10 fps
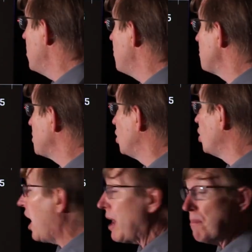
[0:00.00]
There's a
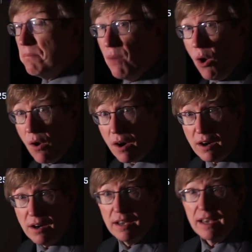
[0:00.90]
lot
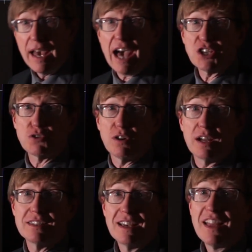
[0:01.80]
more
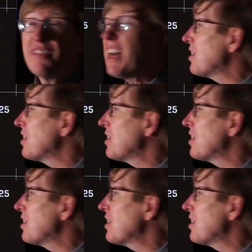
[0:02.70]
asteroids that